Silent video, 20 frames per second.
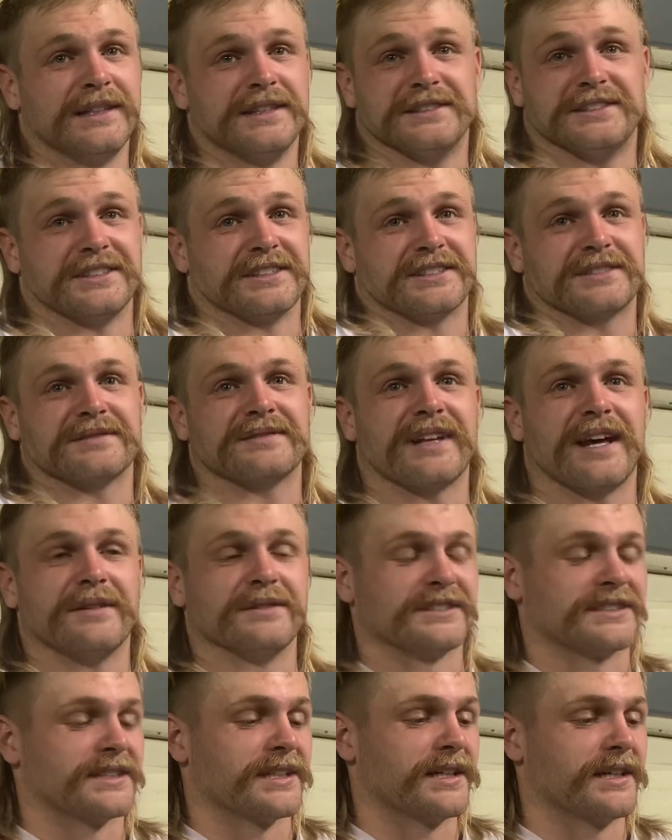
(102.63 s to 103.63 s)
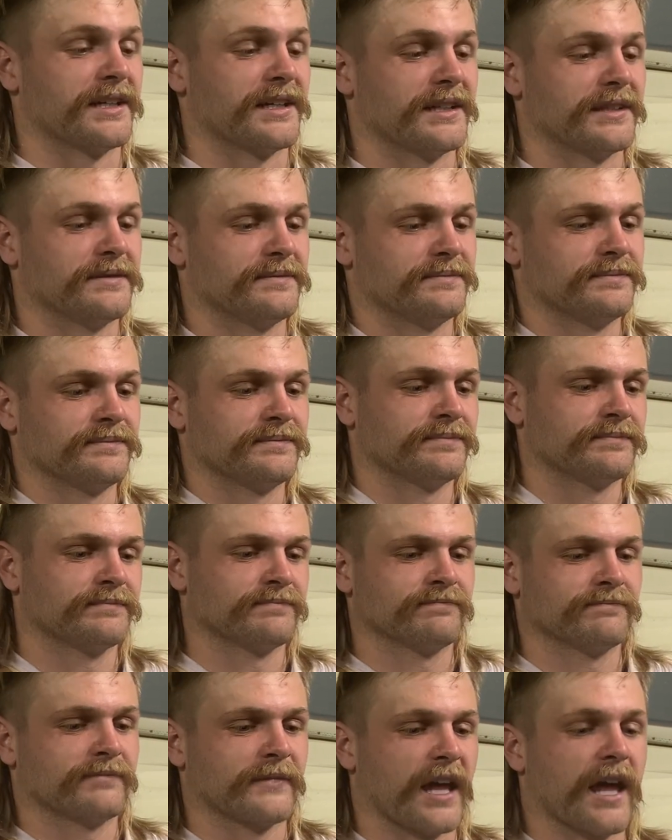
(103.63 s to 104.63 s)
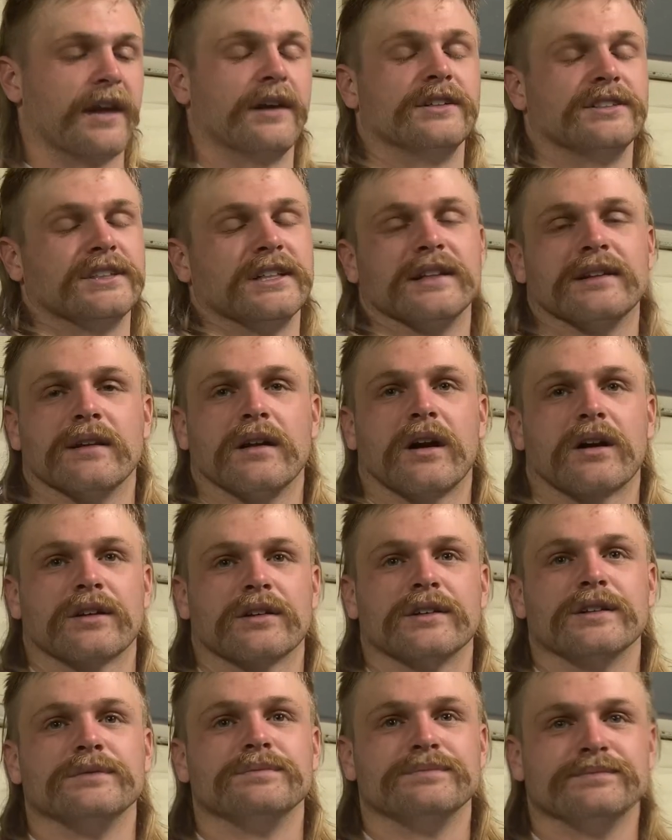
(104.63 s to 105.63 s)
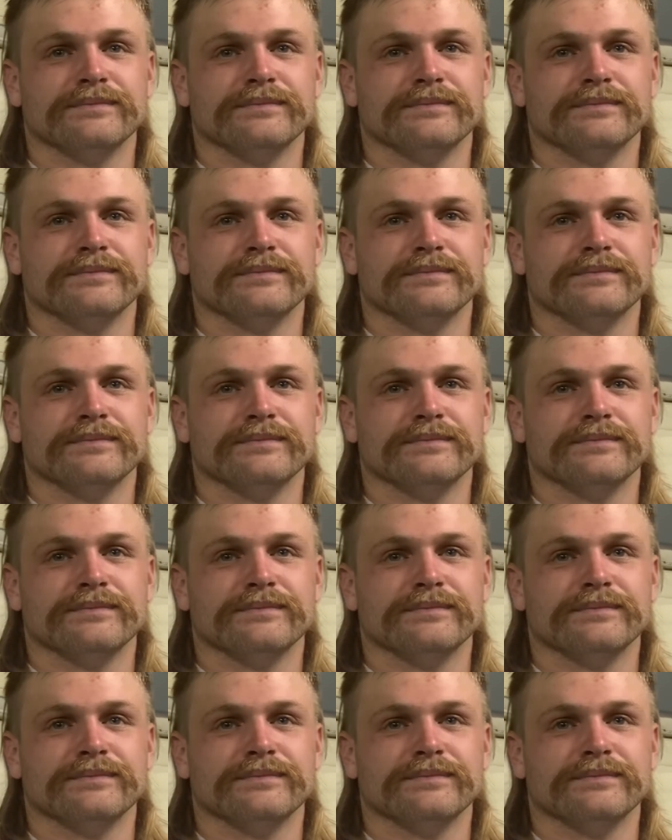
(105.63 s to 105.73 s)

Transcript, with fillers: Just that was the energy in the locker room.